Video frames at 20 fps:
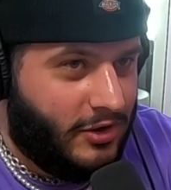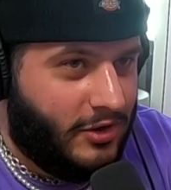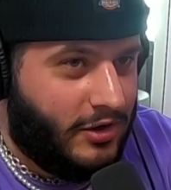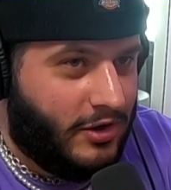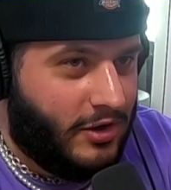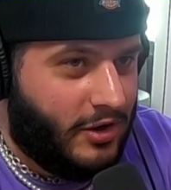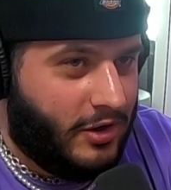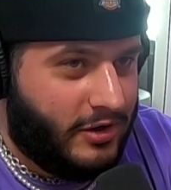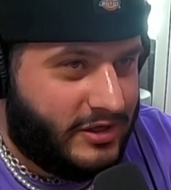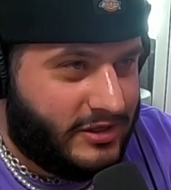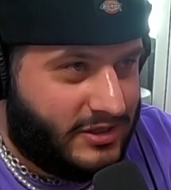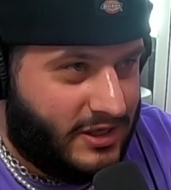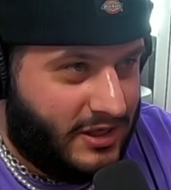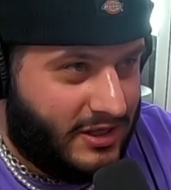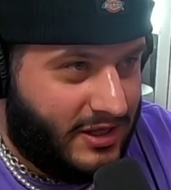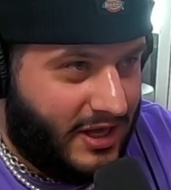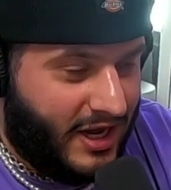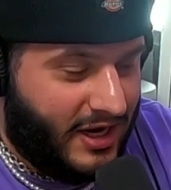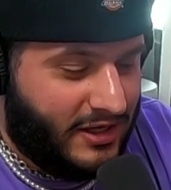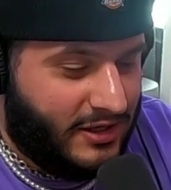an artist,
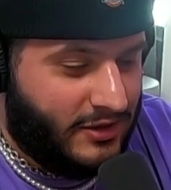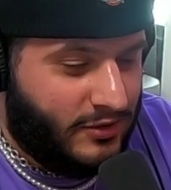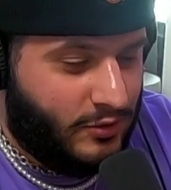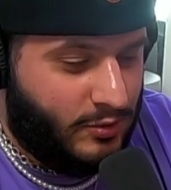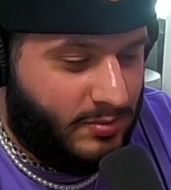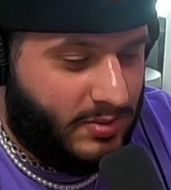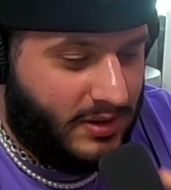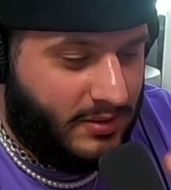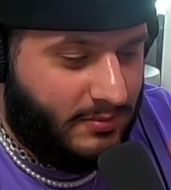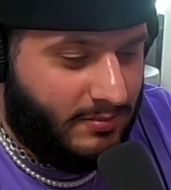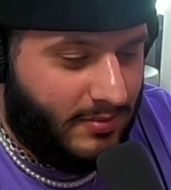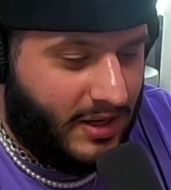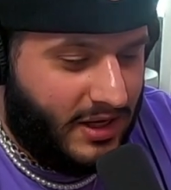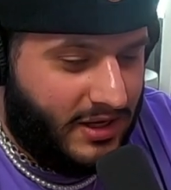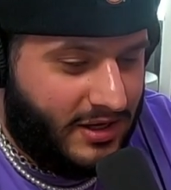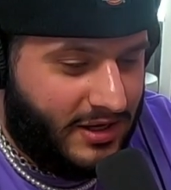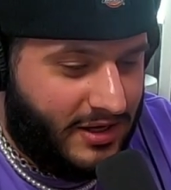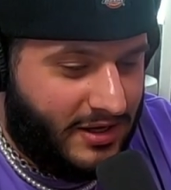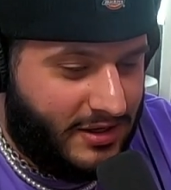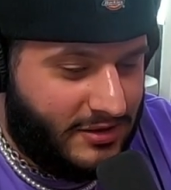and that you'd be
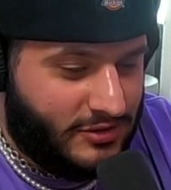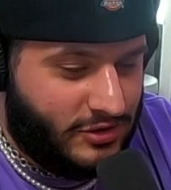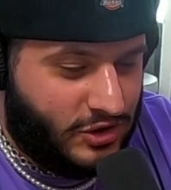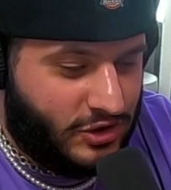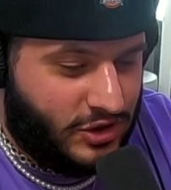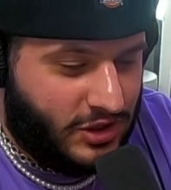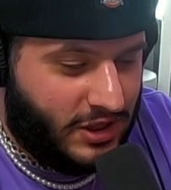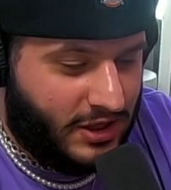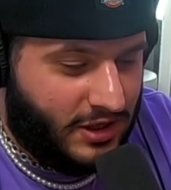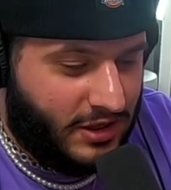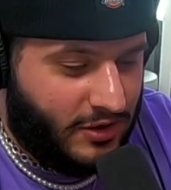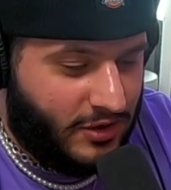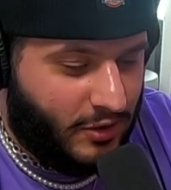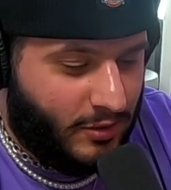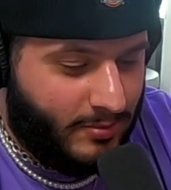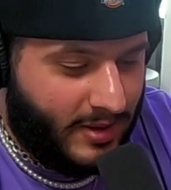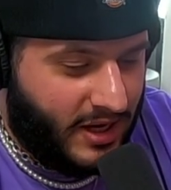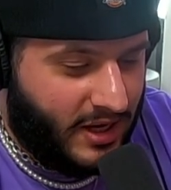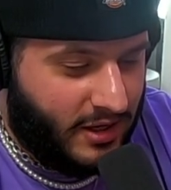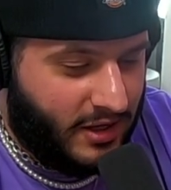making shit
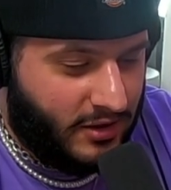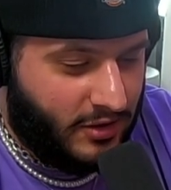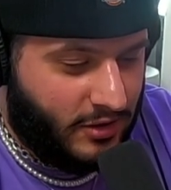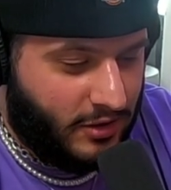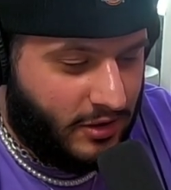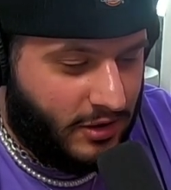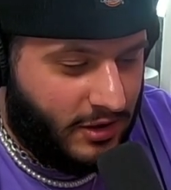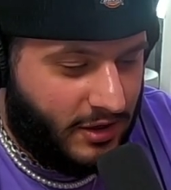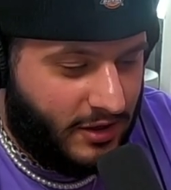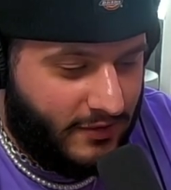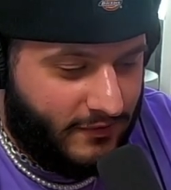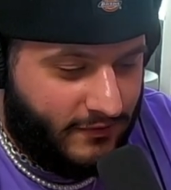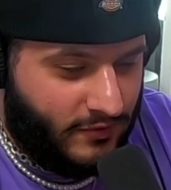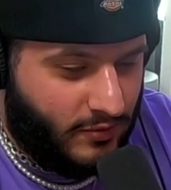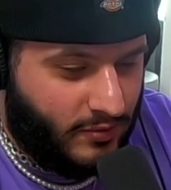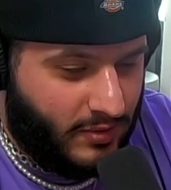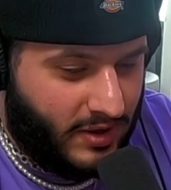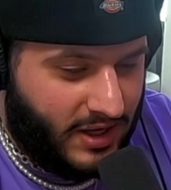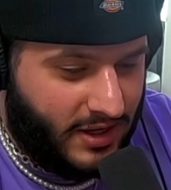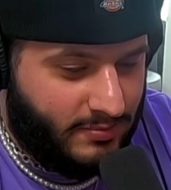no matter if
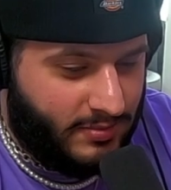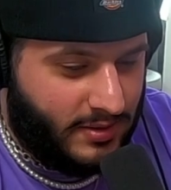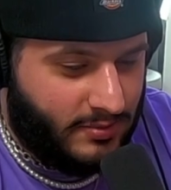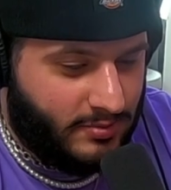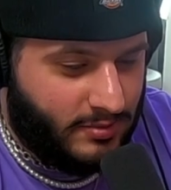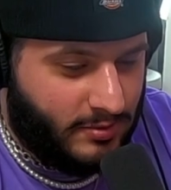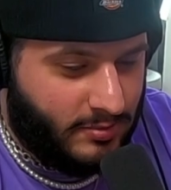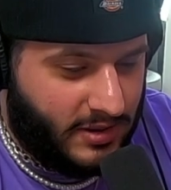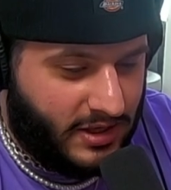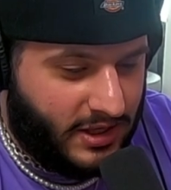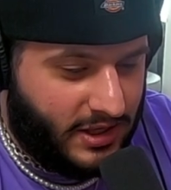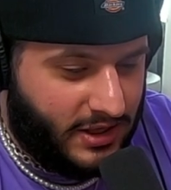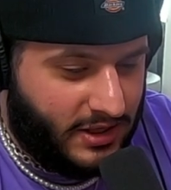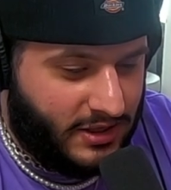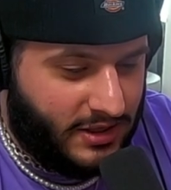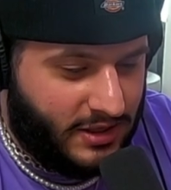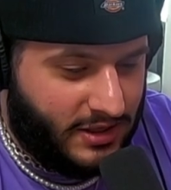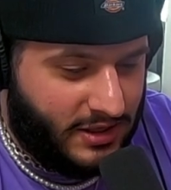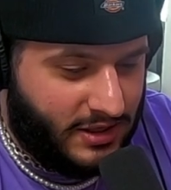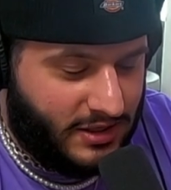you had people
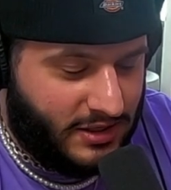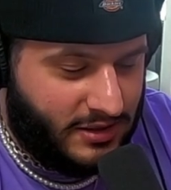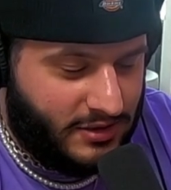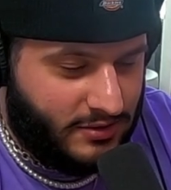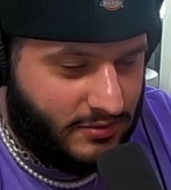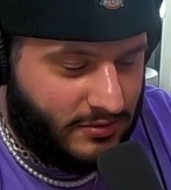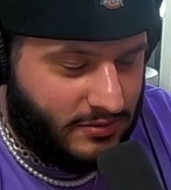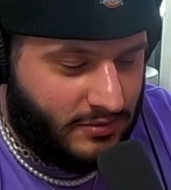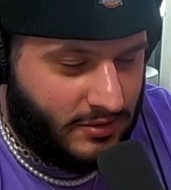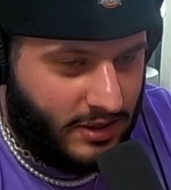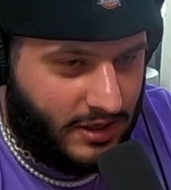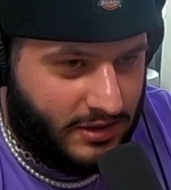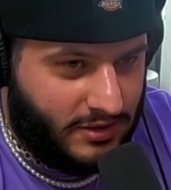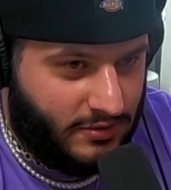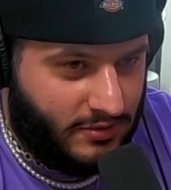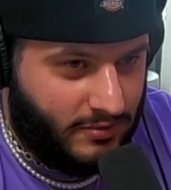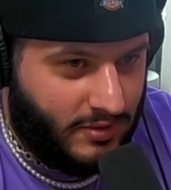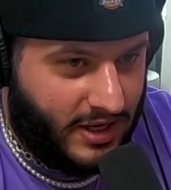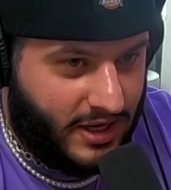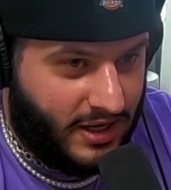buying it,
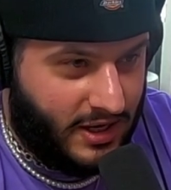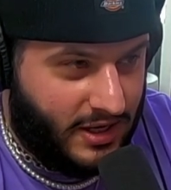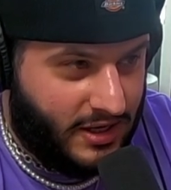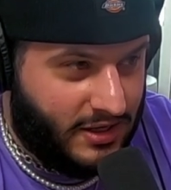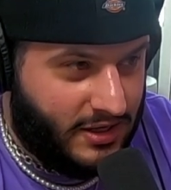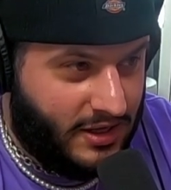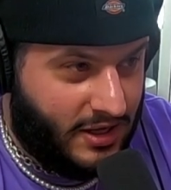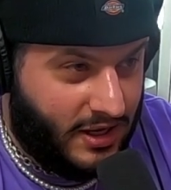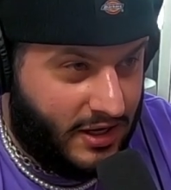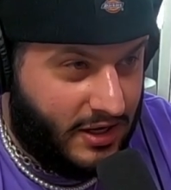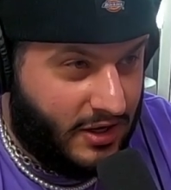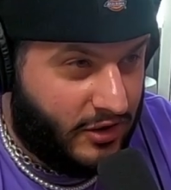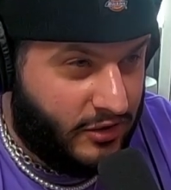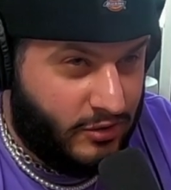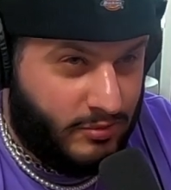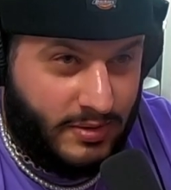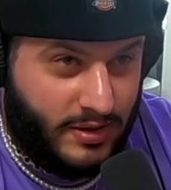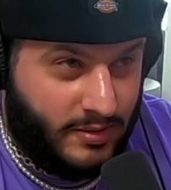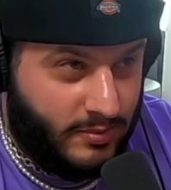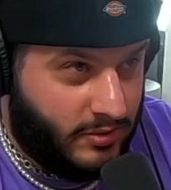and
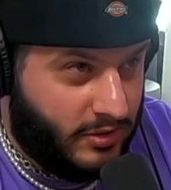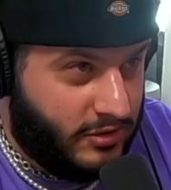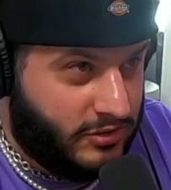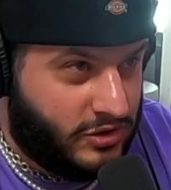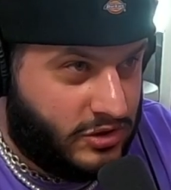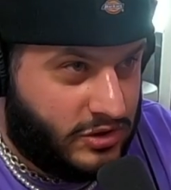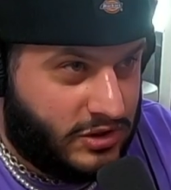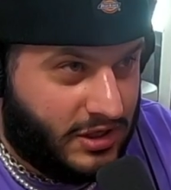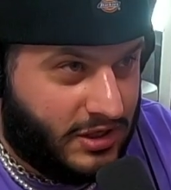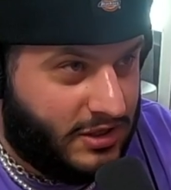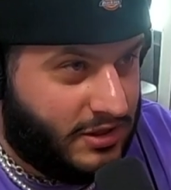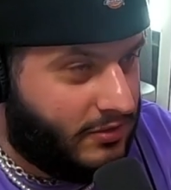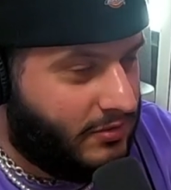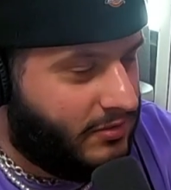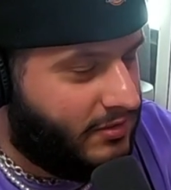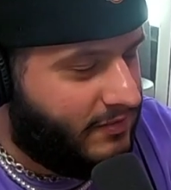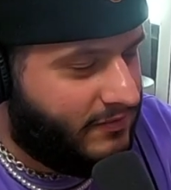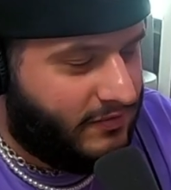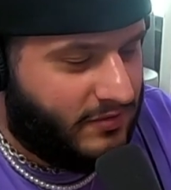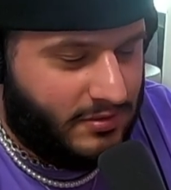other people are just like
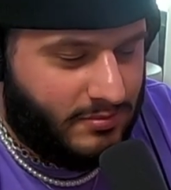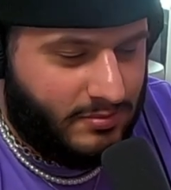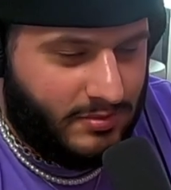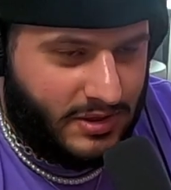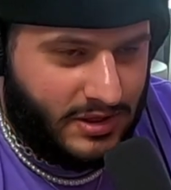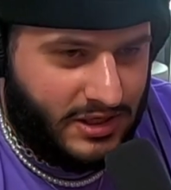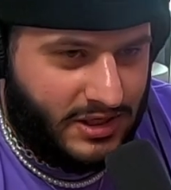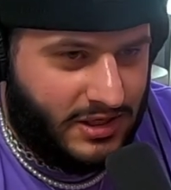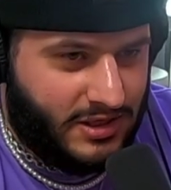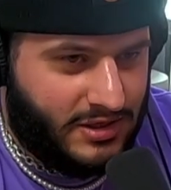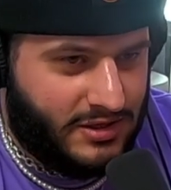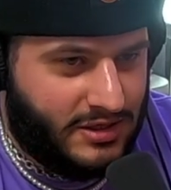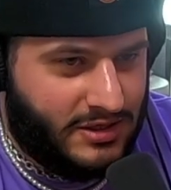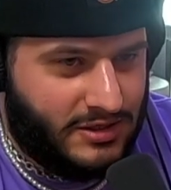doing it for the money, and